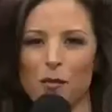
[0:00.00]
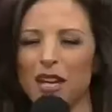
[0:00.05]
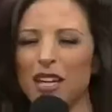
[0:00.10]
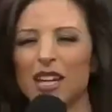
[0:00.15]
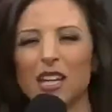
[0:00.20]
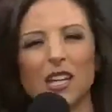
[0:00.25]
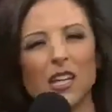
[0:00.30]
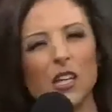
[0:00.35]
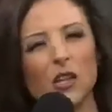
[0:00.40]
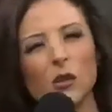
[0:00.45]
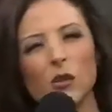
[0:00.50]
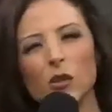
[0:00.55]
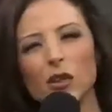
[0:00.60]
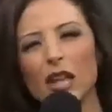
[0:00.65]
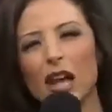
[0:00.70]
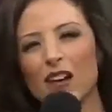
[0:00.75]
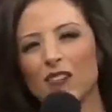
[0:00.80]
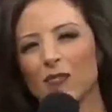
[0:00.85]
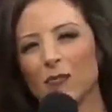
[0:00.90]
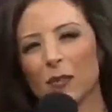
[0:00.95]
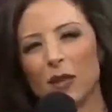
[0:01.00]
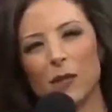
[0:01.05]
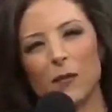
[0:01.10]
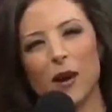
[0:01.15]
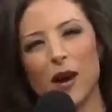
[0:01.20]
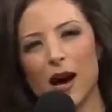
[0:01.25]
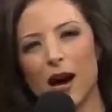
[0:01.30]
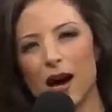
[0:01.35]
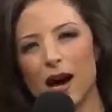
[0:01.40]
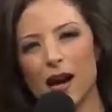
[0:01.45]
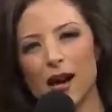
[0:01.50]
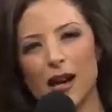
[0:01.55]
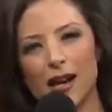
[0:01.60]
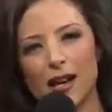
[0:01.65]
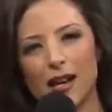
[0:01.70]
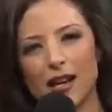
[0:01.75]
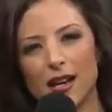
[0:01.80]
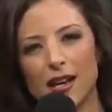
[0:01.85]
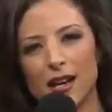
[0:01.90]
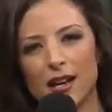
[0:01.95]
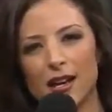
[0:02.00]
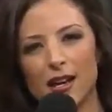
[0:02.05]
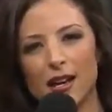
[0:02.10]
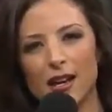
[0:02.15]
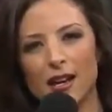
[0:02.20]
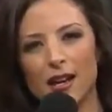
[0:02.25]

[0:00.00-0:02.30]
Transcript: Mickie, you left me behind.